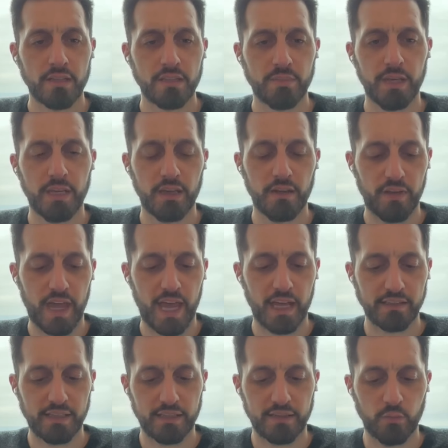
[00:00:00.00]
Speaking of
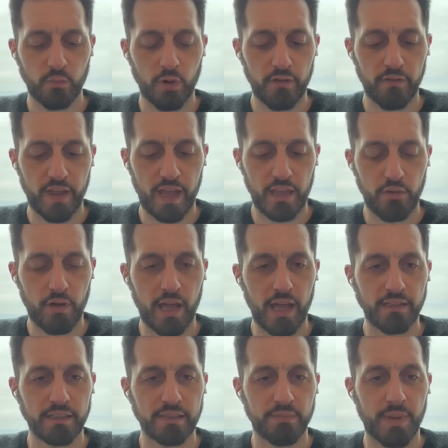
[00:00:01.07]
access, what value add
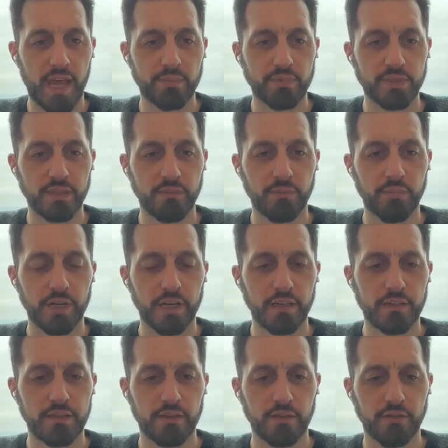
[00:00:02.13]
does Babson bring
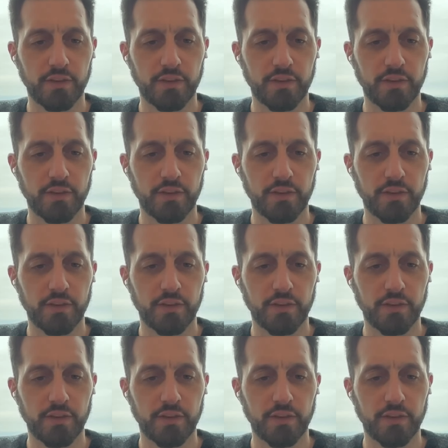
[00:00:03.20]
to a